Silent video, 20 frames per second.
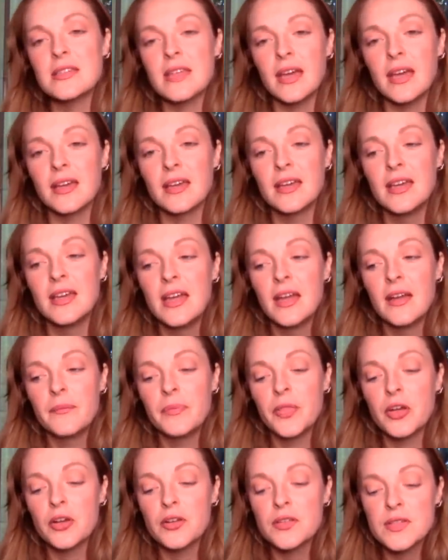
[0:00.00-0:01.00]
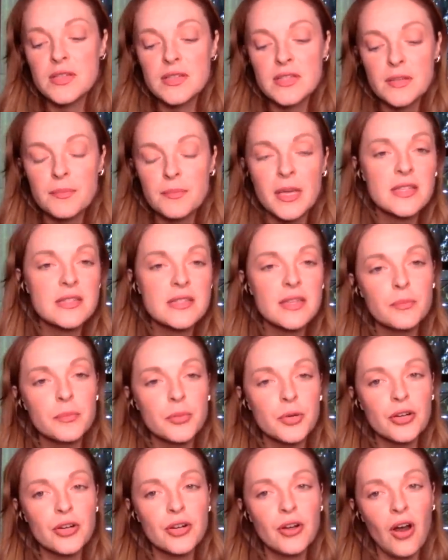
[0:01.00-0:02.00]
Like there's this amazing
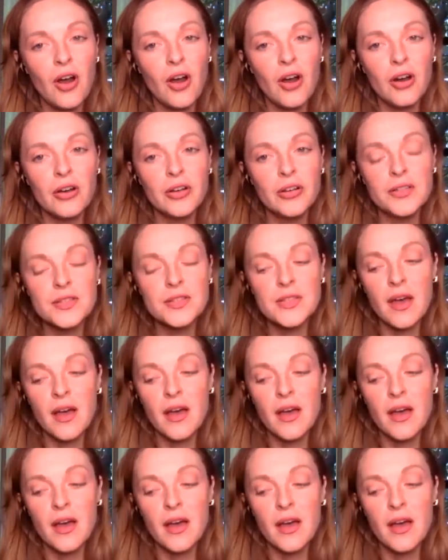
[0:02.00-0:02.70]
book called,